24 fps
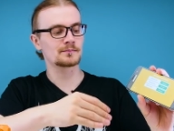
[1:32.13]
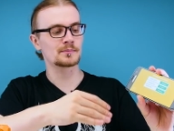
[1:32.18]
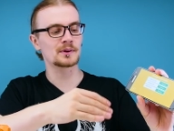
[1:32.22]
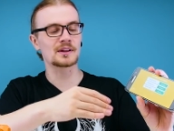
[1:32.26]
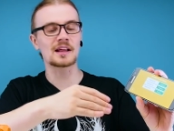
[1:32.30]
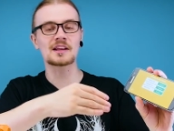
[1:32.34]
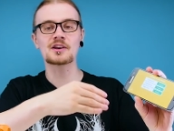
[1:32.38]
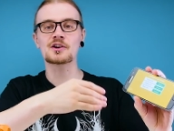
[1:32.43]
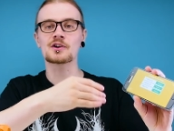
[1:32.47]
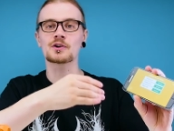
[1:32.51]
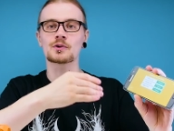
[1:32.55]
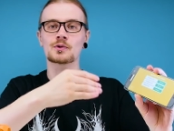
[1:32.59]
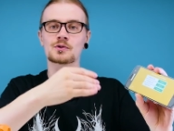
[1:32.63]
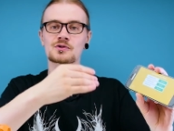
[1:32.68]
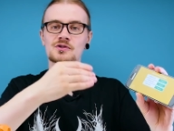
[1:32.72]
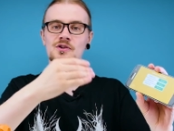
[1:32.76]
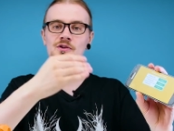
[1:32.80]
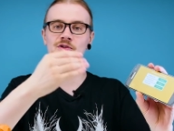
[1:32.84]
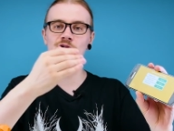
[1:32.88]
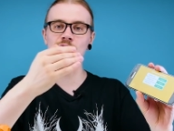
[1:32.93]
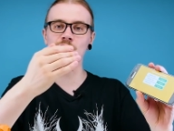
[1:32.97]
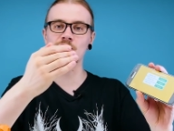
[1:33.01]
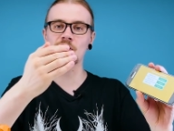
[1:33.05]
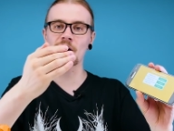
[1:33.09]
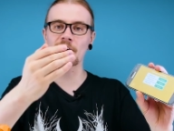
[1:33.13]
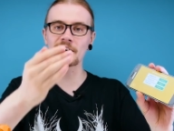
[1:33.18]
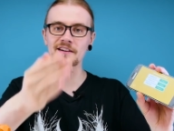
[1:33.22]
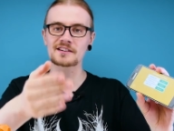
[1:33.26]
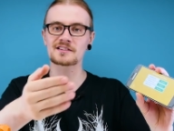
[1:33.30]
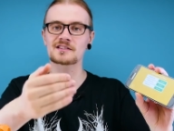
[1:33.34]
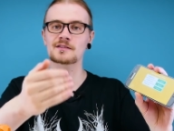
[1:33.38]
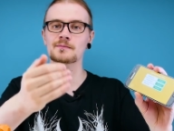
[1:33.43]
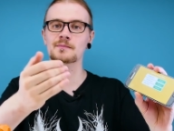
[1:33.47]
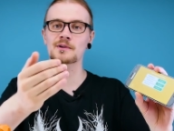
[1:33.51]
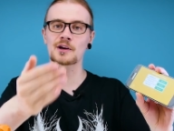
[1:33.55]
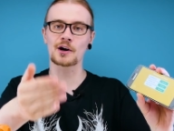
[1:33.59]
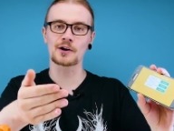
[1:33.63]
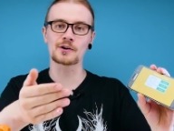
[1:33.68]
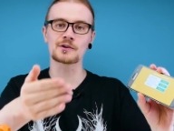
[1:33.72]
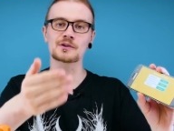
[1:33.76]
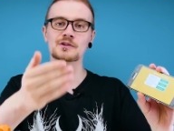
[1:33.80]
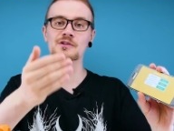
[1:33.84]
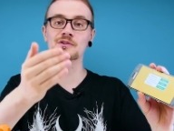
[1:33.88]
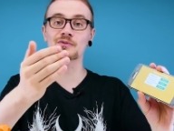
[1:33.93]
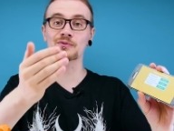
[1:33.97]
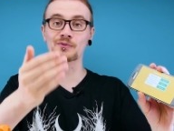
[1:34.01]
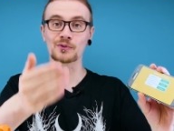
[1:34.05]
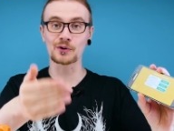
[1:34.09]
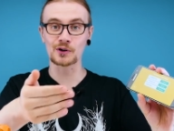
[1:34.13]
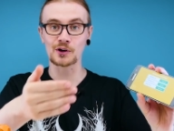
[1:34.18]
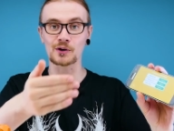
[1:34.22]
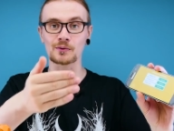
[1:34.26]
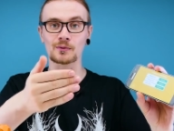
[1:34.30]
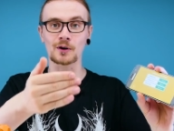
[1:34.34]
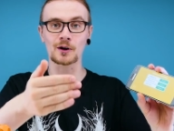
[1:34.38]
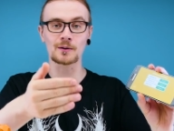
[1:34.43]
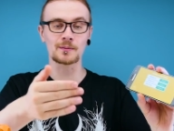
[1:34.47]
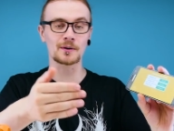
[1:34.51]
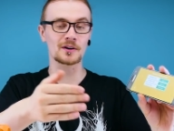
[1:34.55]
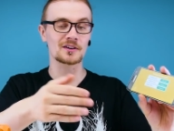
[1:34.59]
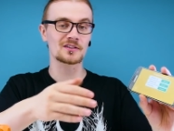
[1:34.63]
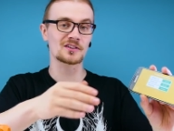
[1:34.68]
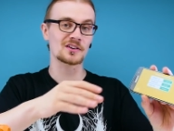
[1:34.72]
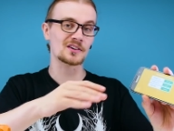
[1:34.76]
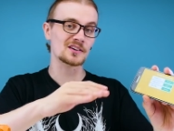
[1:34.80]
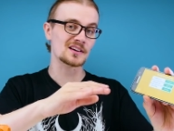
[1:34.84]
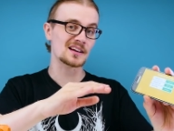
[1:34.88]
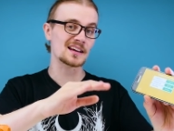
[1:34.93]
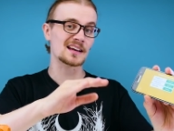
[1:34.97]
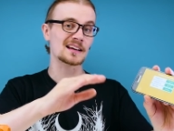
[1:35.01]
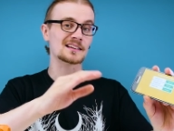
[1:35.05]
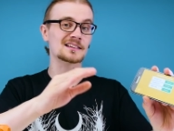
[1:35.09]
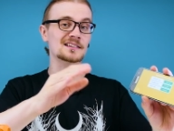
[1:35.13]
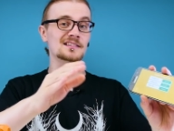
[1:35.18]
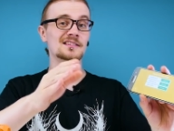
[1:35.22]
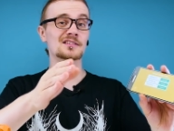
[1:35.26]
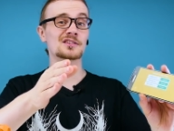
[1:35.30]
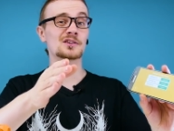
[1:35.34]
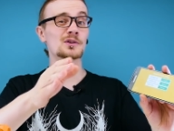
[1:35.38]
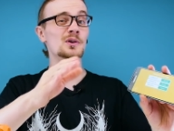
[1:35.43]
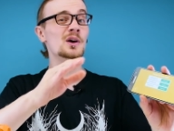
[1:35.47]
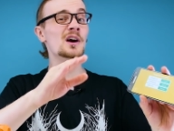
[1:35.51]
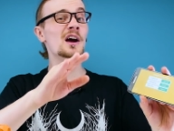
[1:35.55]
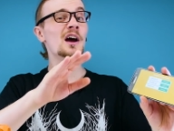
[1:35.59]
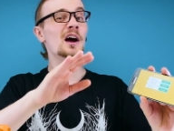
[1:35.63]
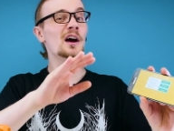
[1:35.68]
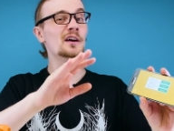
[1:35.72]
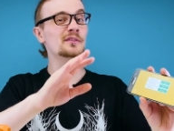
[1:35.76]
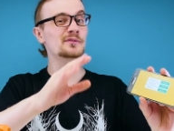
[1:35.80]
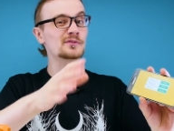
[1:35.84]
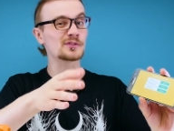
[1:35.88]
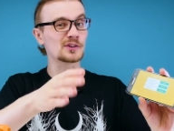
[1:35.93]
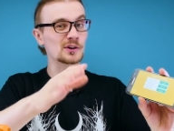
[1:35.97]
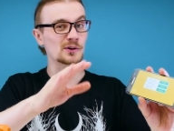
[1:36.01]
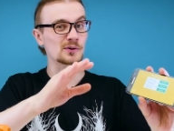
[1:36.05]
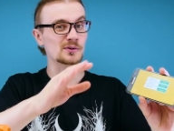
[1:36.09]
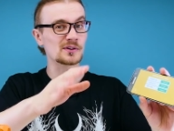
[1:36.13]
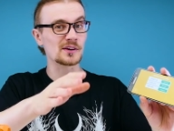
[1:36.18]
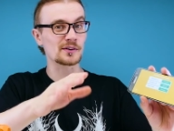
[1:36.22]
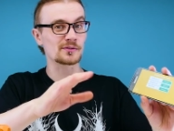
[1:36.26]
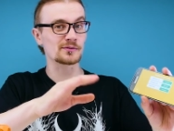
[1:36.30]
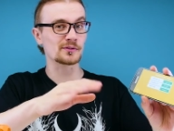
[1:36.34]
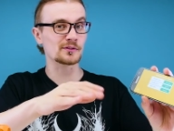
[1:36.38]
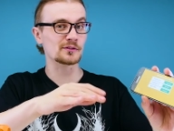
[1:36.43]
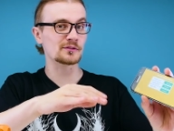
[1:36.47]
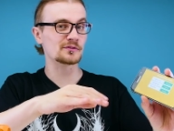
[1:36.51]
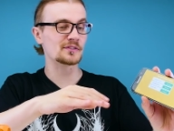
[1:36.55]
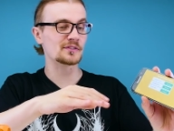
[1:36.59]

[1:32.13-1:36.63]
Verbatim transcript: But then you can also do custom codes for your robot, so you can get it to do a few different